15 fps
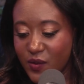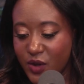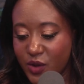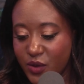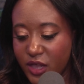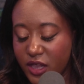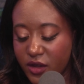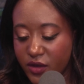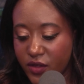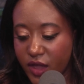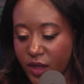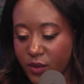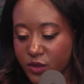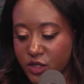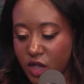when you hear
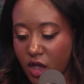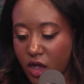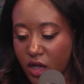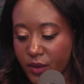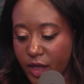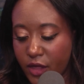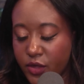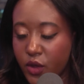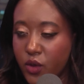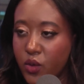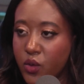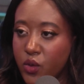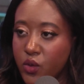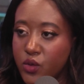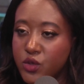them talk about the
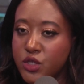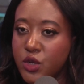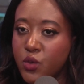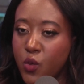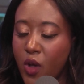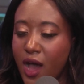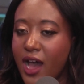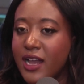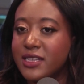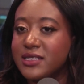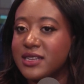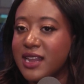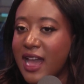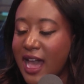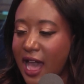who's and
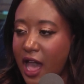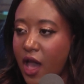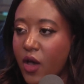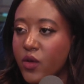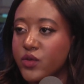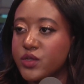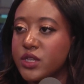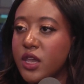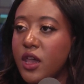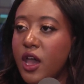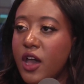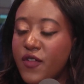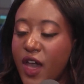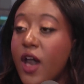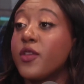whys and hows
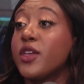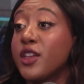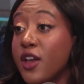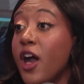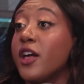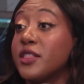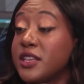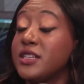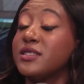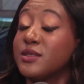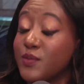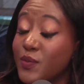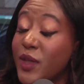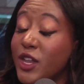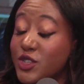of how they got
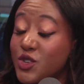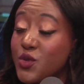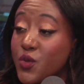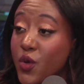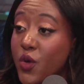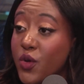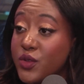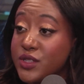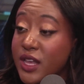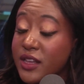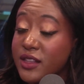these major roles